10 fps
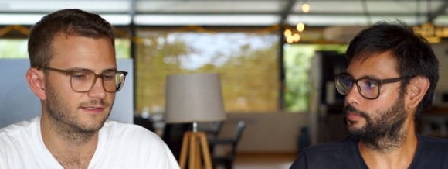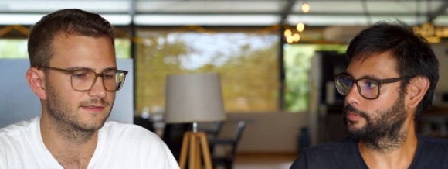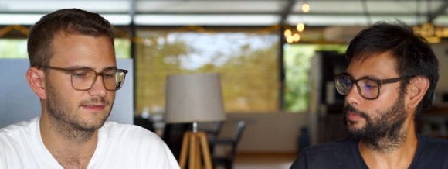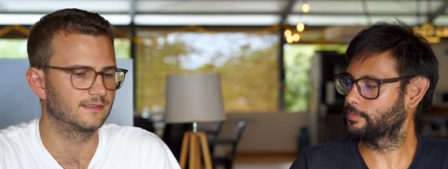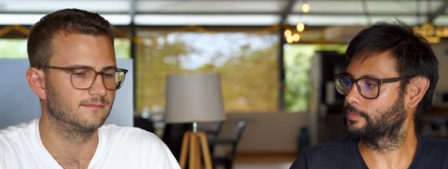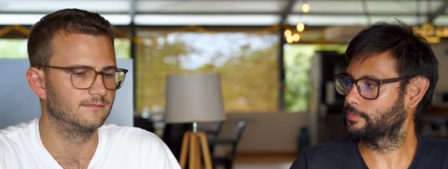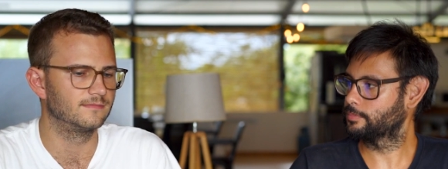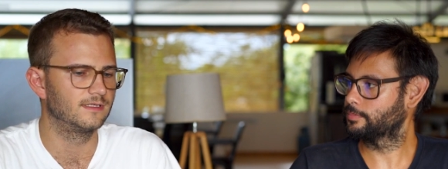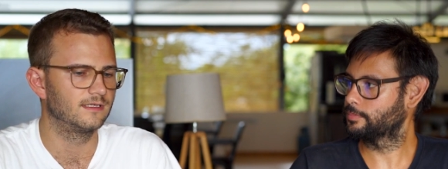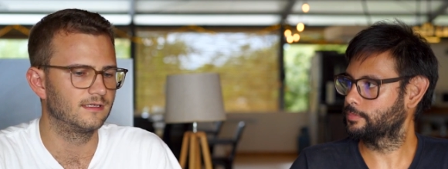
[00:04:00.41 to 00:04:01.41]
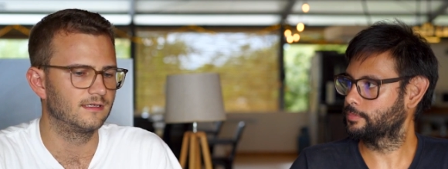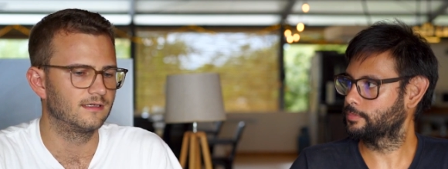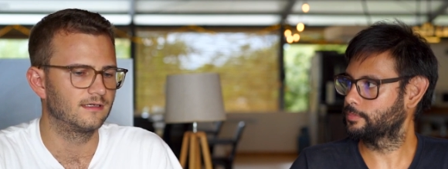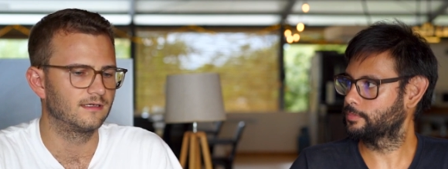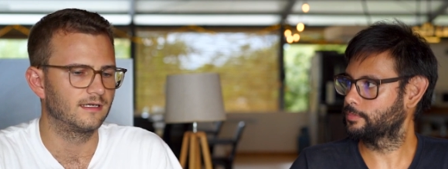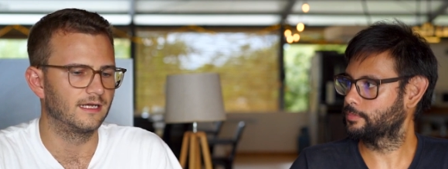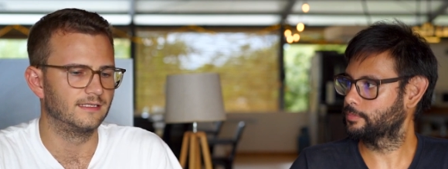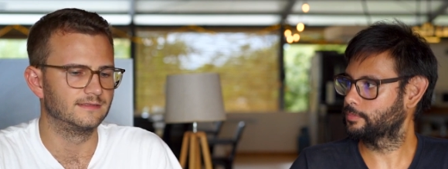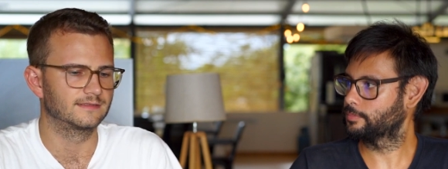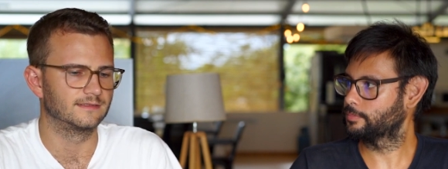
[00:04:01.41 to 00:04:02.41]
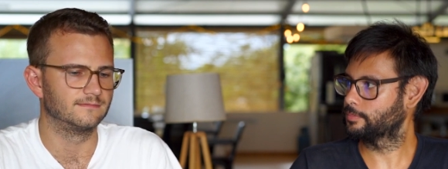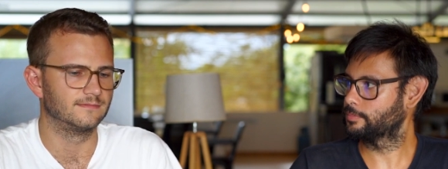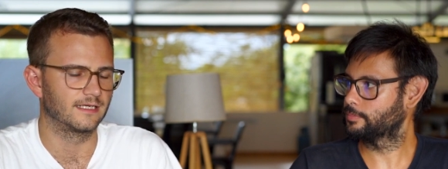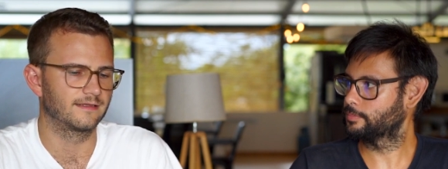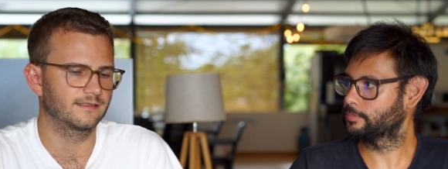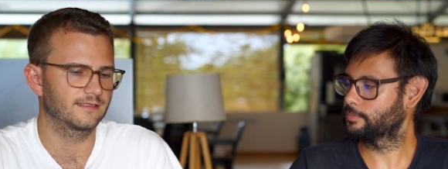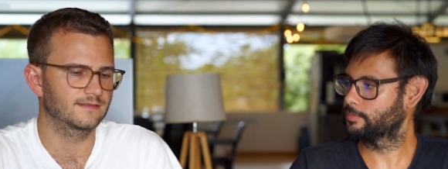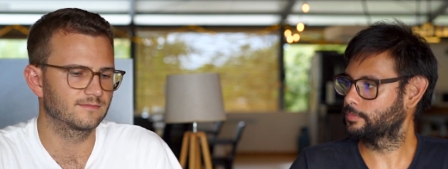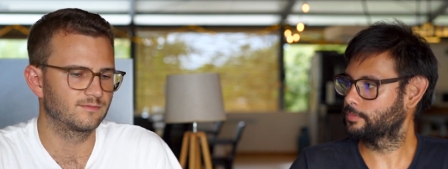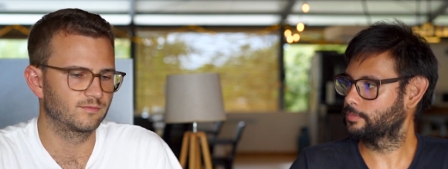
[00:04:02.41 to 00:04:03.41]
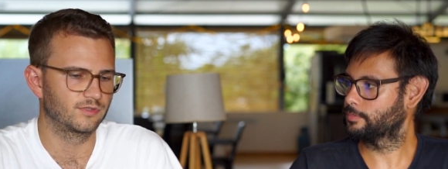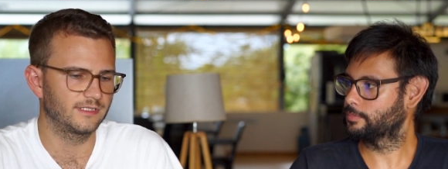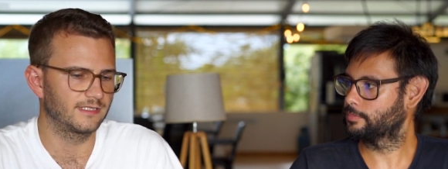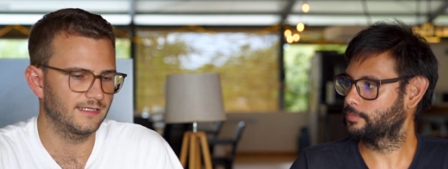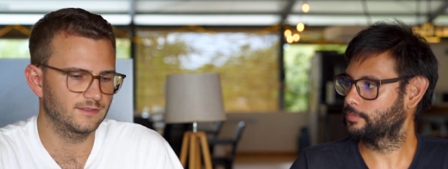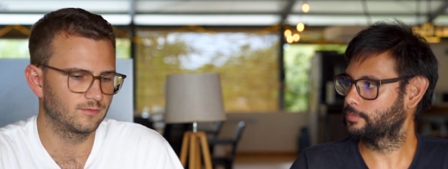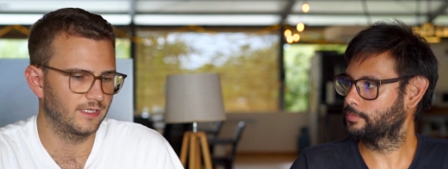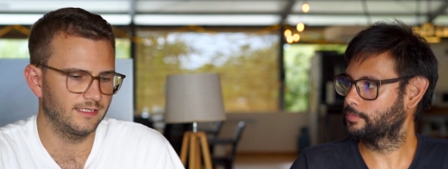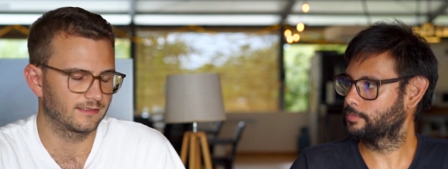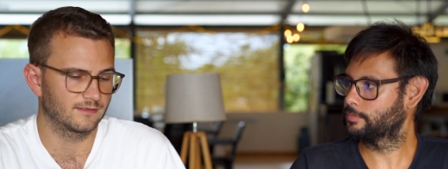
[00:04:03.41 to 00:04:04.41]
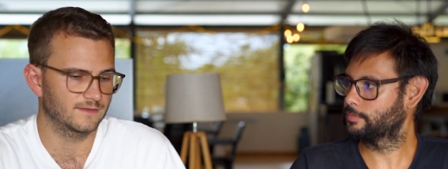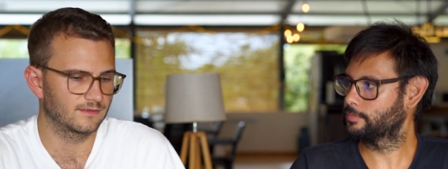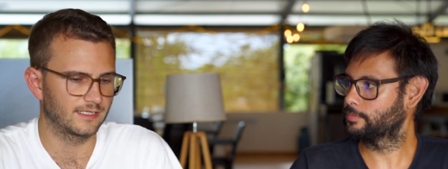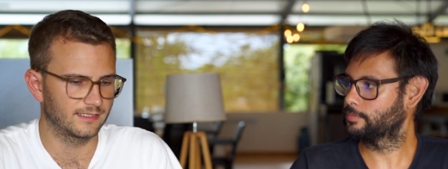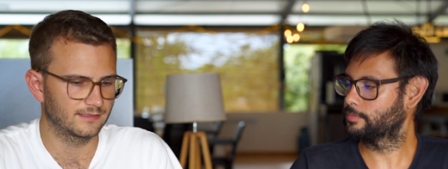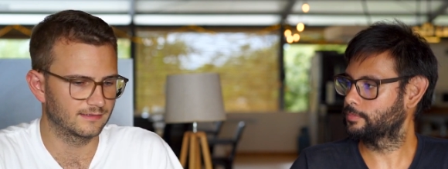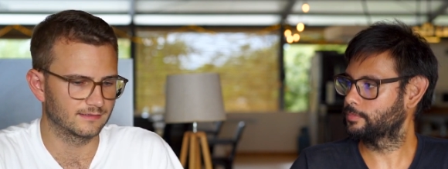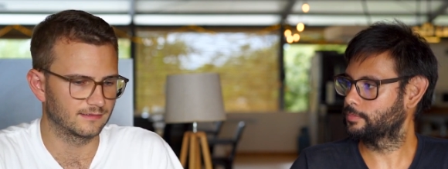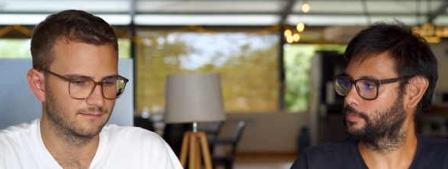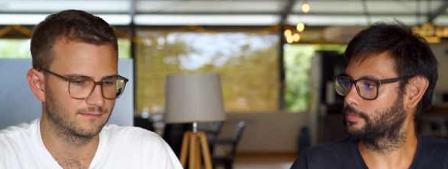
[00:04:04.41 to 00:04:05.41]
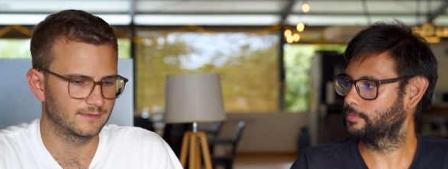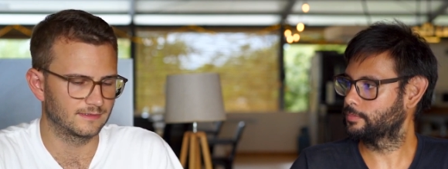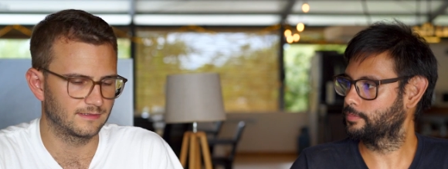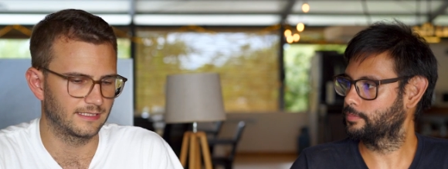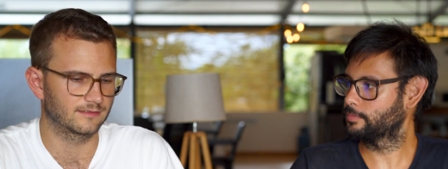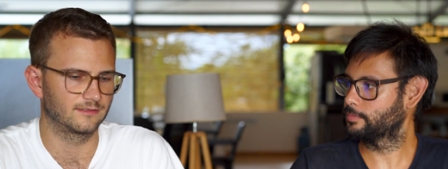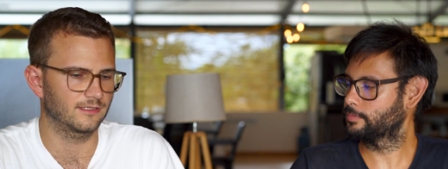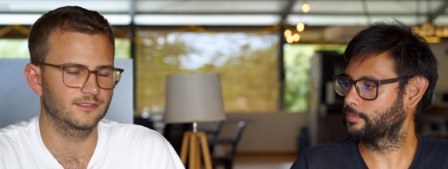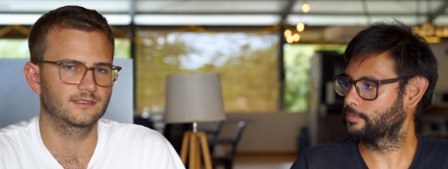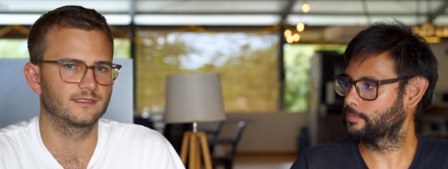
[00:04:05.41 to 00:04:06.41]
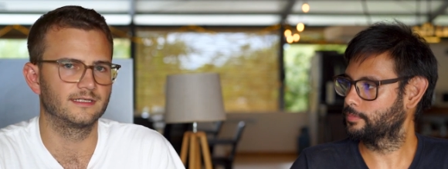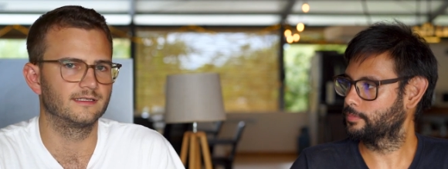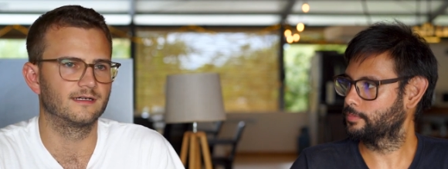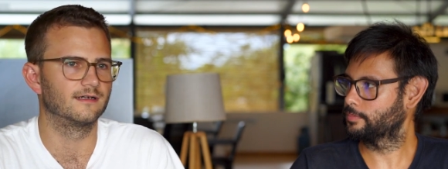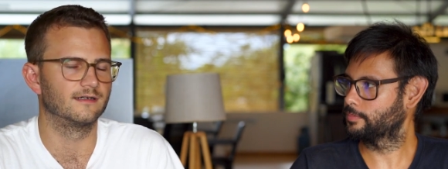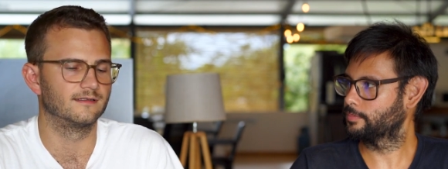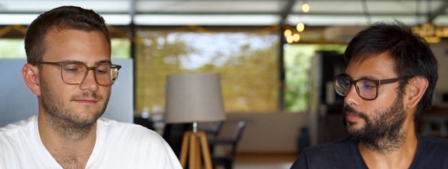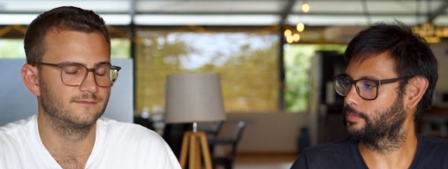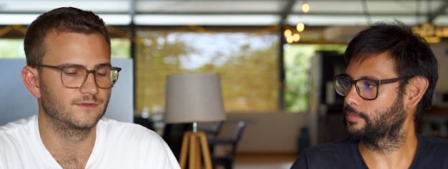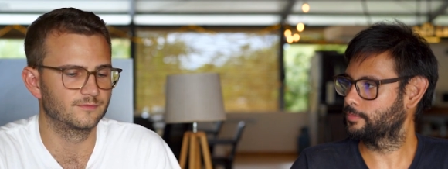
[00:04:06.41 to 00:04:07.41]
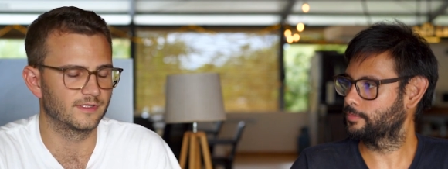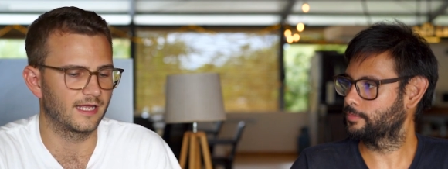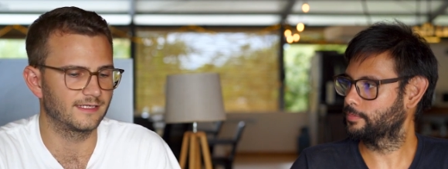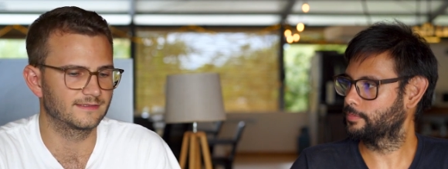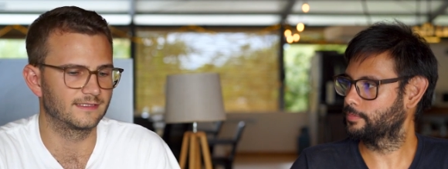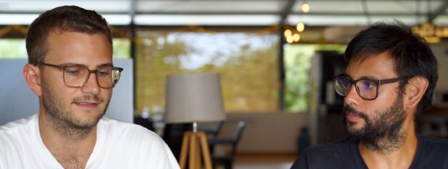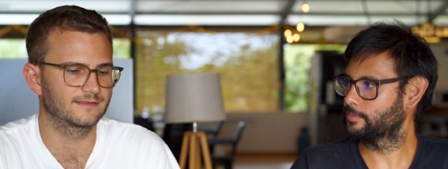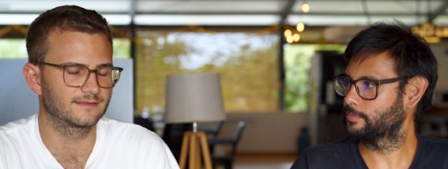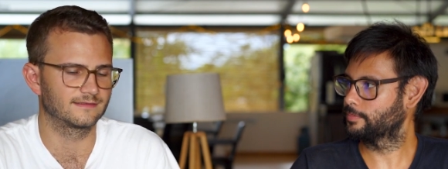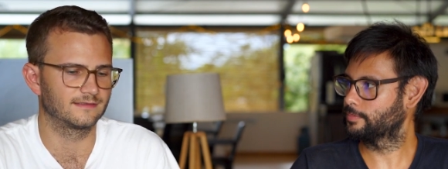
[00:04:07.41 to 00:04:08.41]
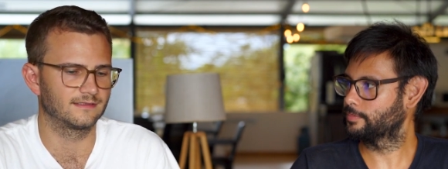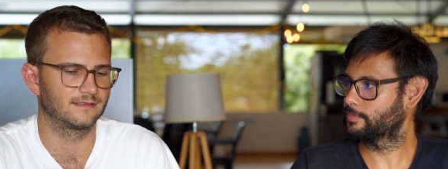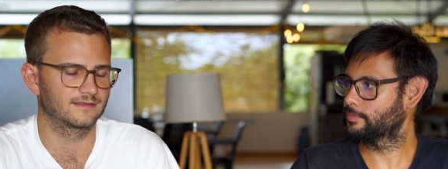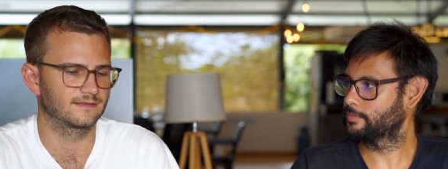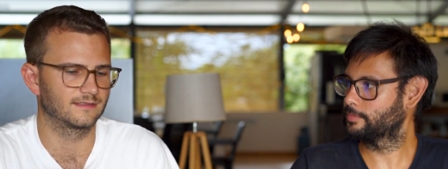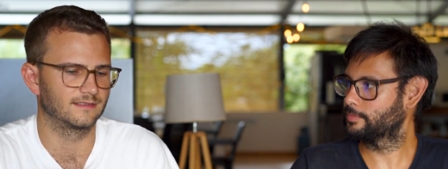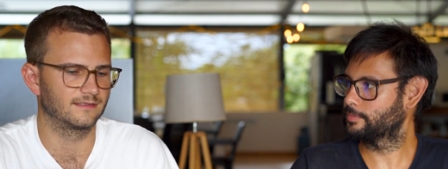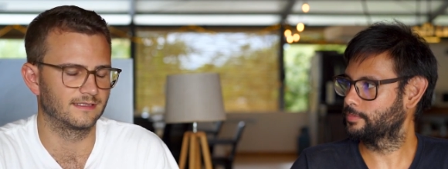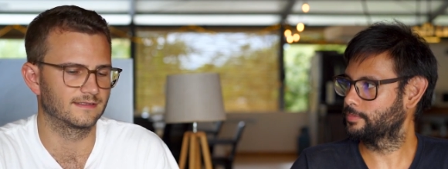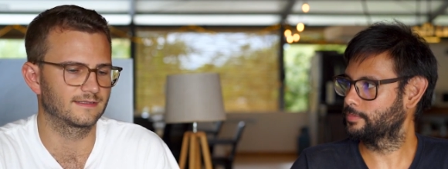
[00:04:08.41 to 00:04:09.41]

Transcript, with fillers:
Speaker 1: is. Um, and um, I think that's a pretty nice way, and also like um, technologically uh, super nice that this is uh, that is